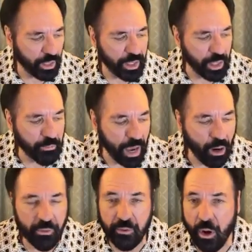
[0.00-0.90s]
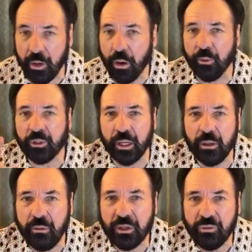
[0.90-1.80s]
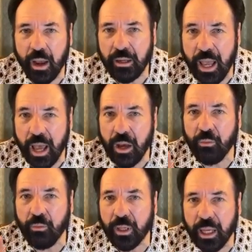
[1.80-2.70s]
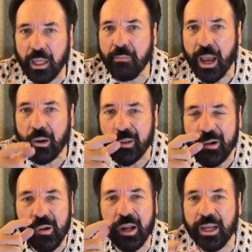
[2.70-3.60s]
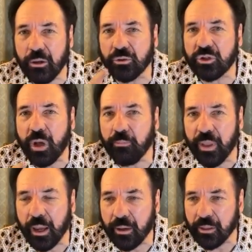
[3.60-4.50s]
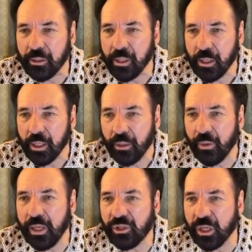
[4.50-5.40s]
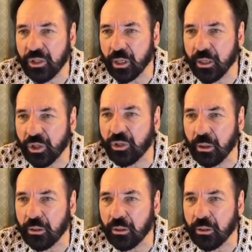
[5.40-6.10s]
We are getting back on the road. And I want to tell you this right now. We're getting back on the road. Ain't going to stop there. These things are going to